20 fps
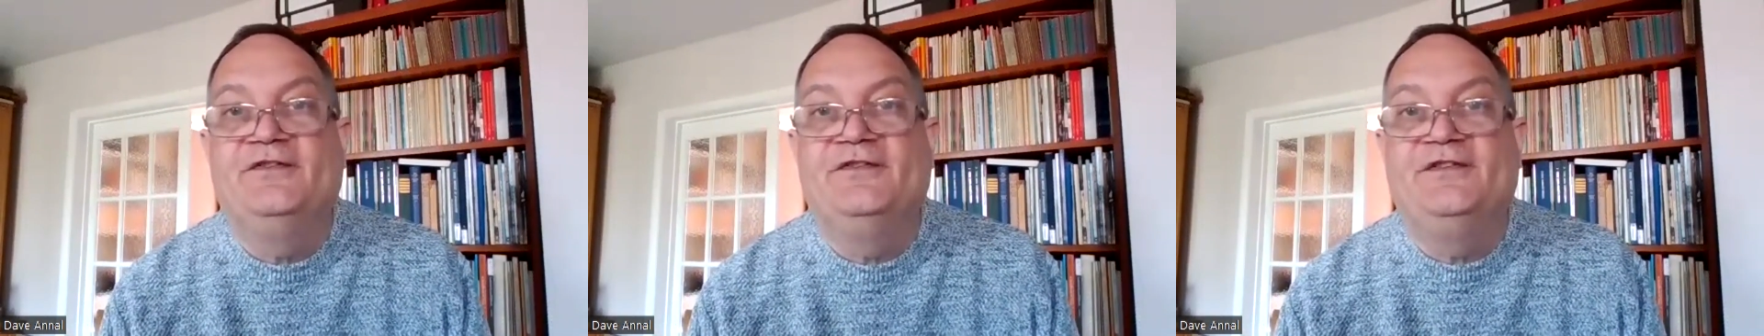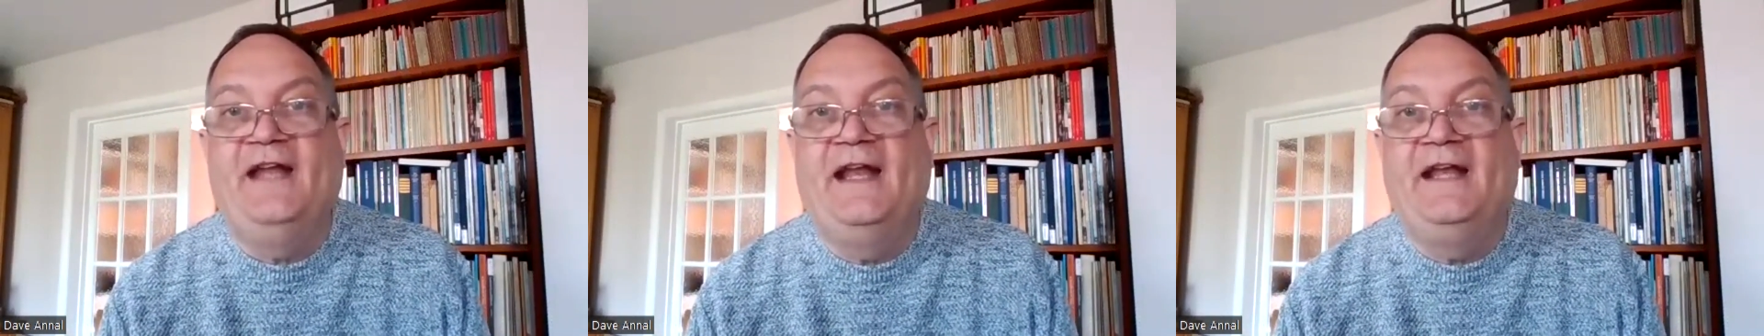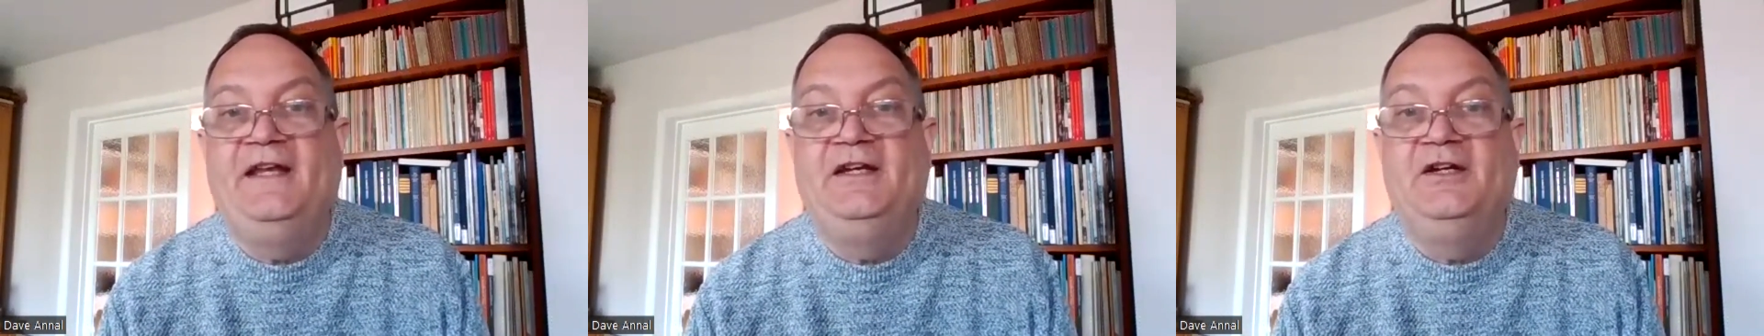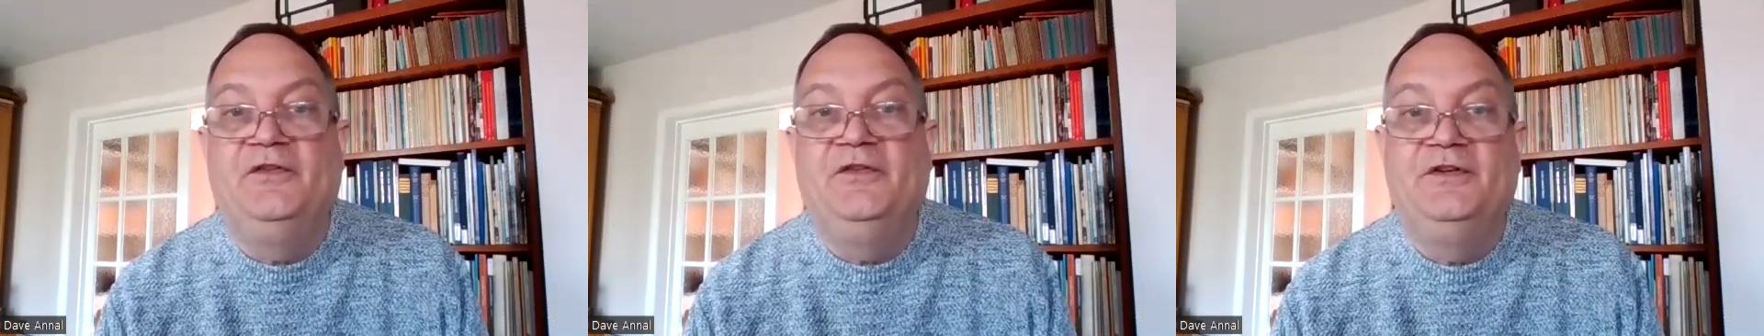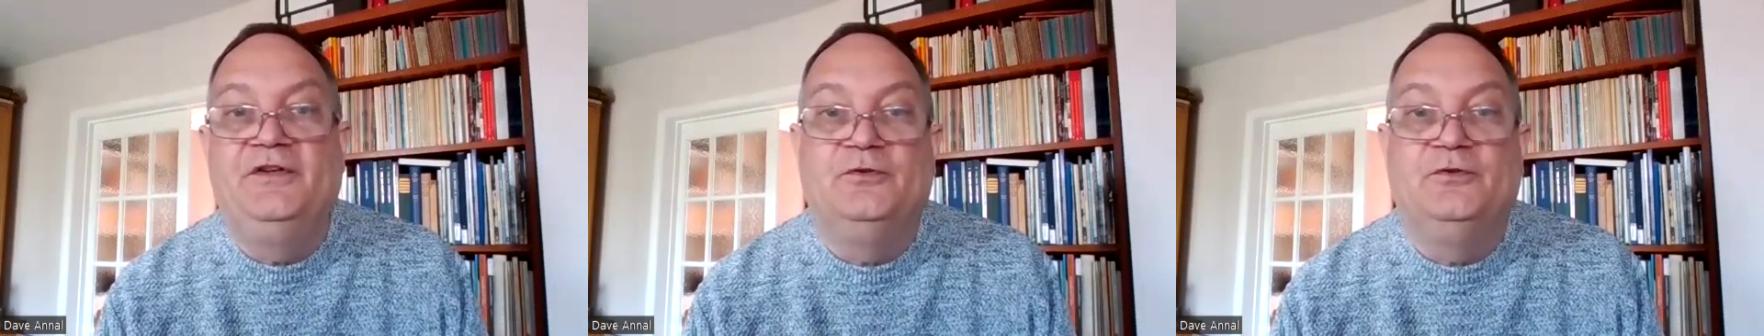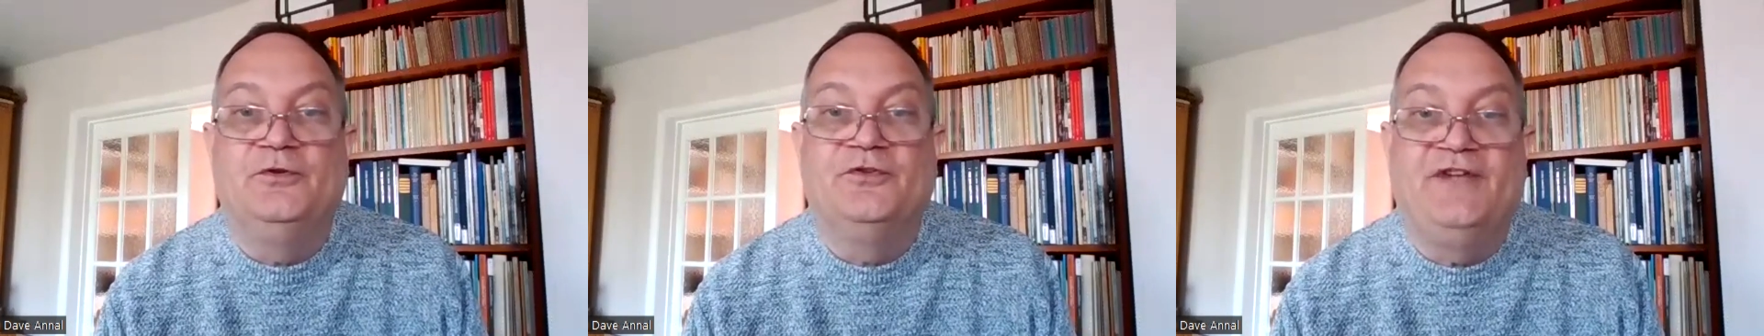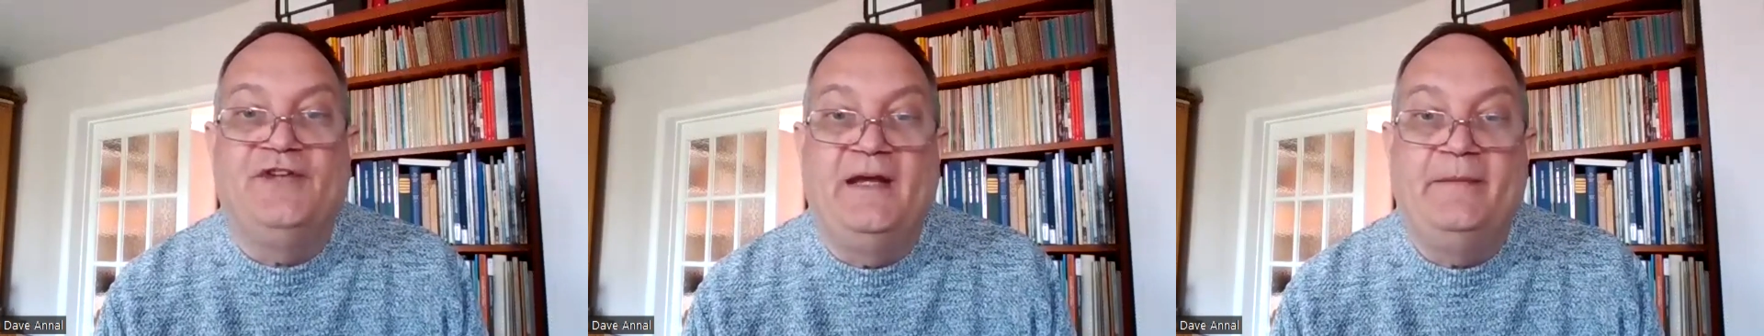standing on the
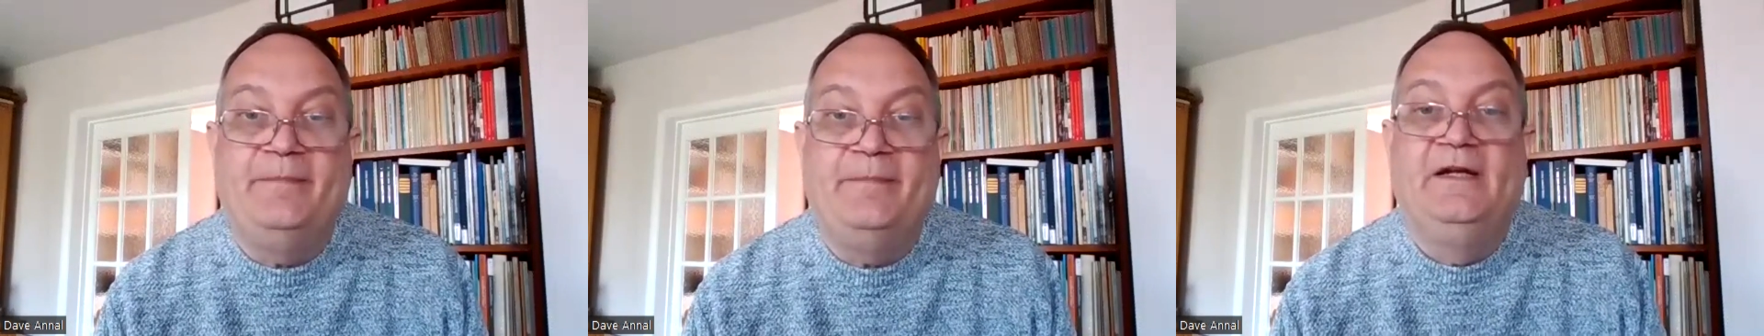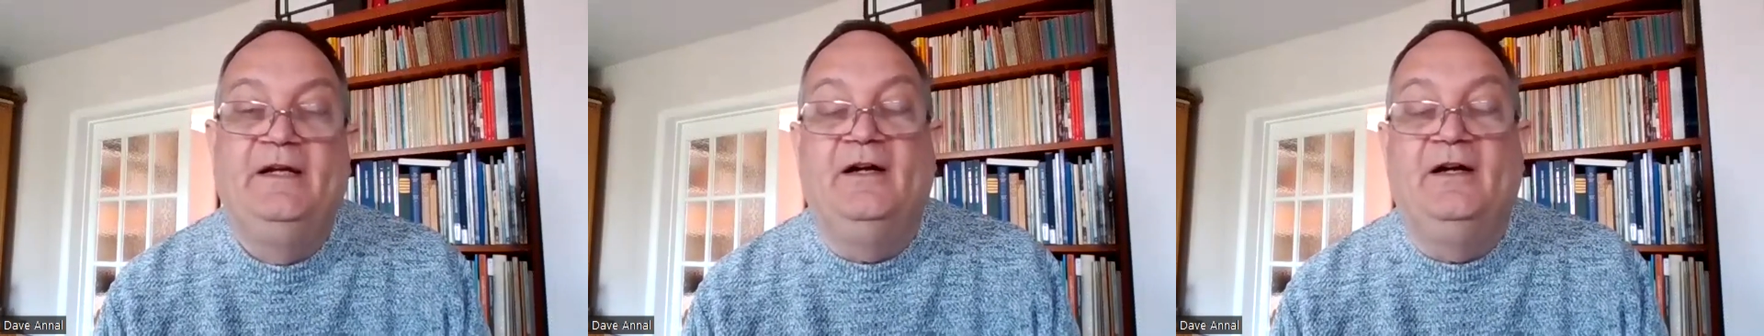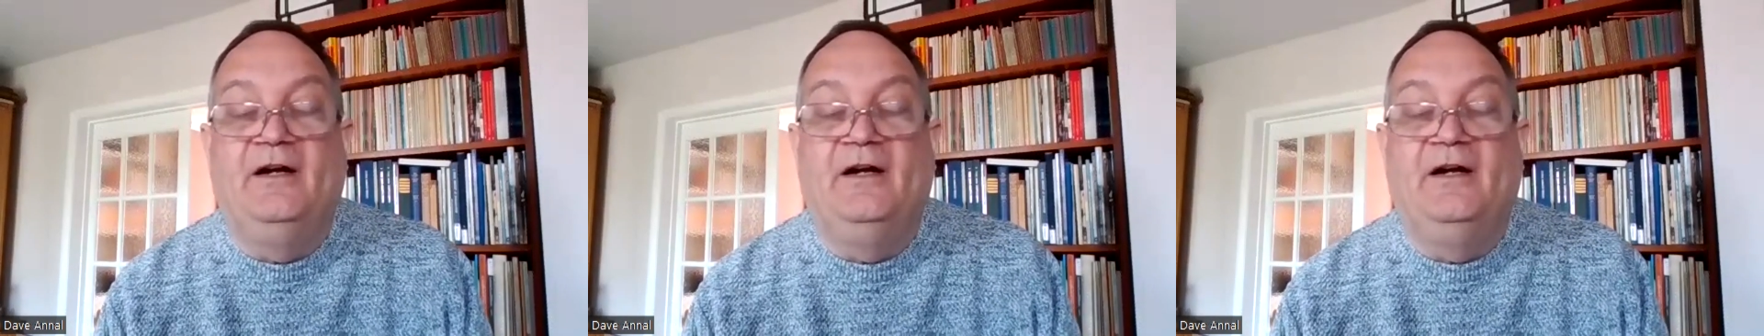doorstep,